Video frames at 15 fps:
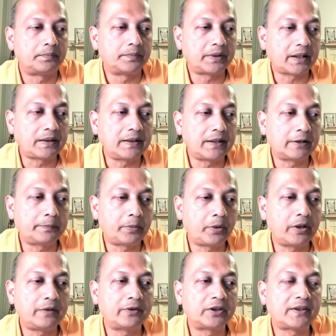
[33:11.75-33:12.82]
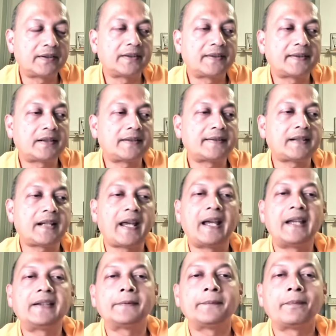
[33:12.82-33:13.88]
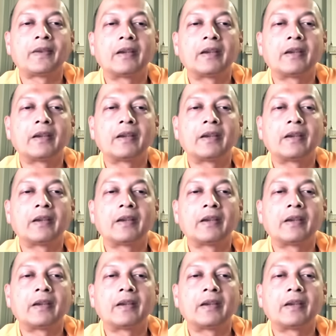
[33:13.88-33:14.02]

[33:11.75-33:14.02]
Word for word: technical point which is discussed as